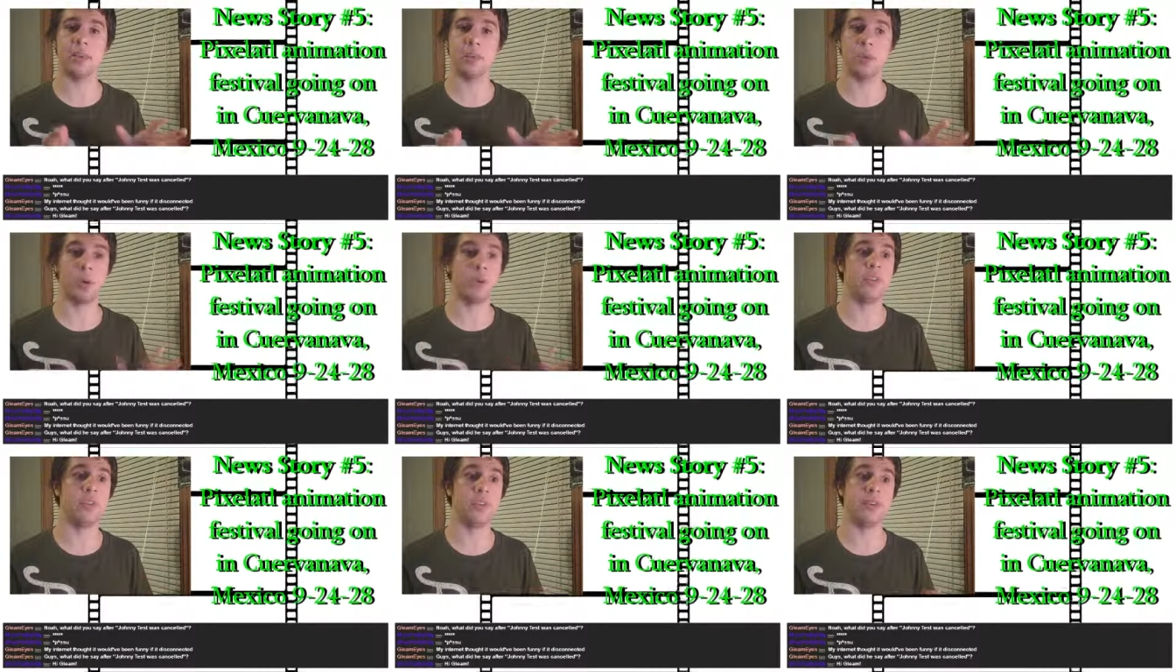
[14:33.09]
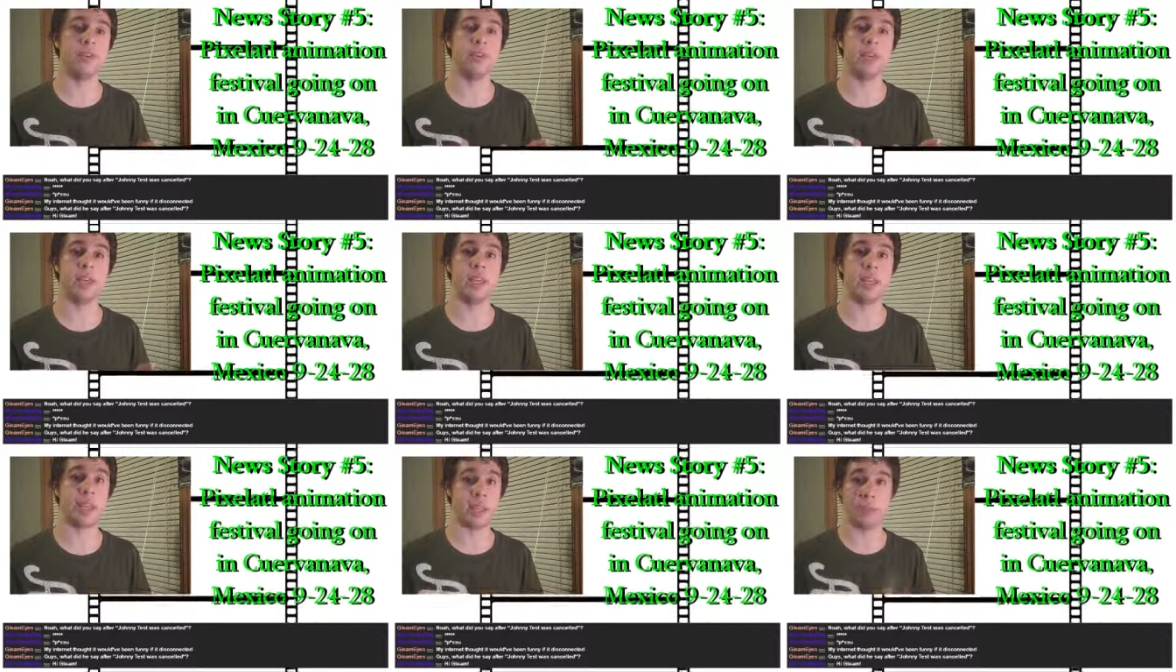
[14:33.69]
movies
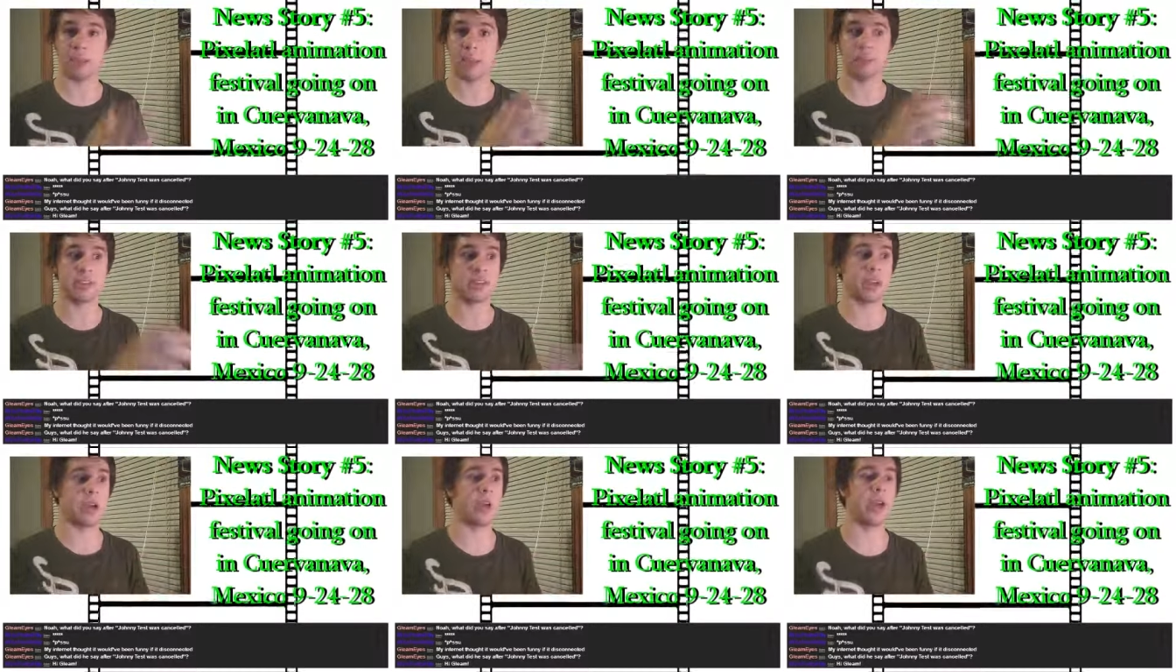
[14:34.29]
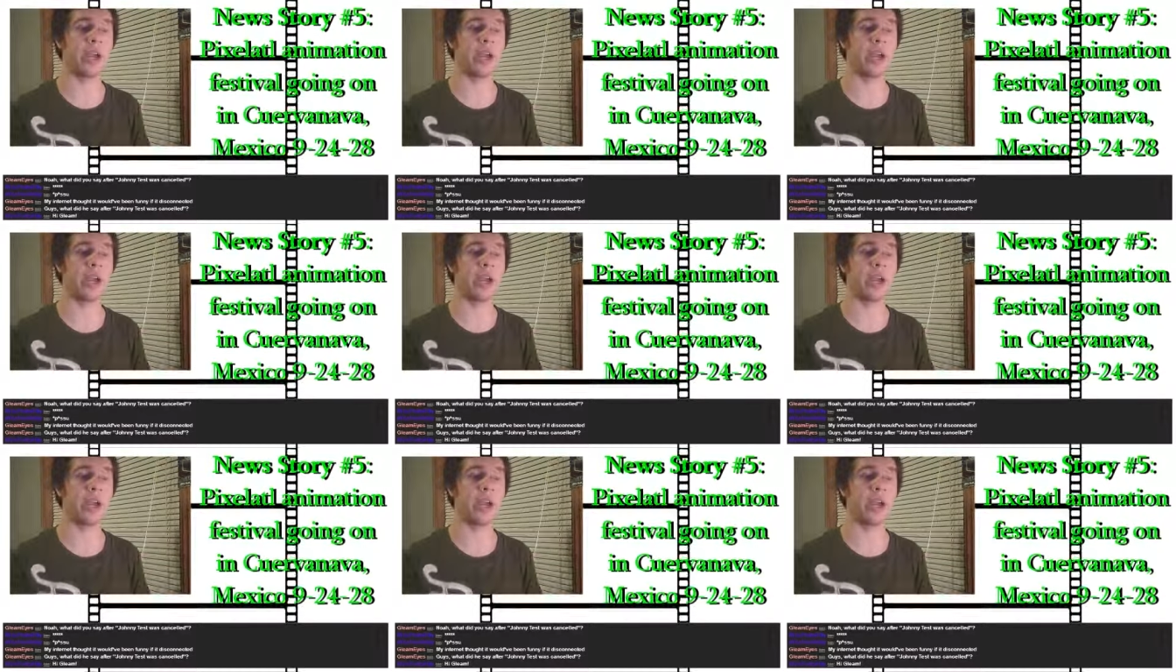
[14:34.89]
in Mexico,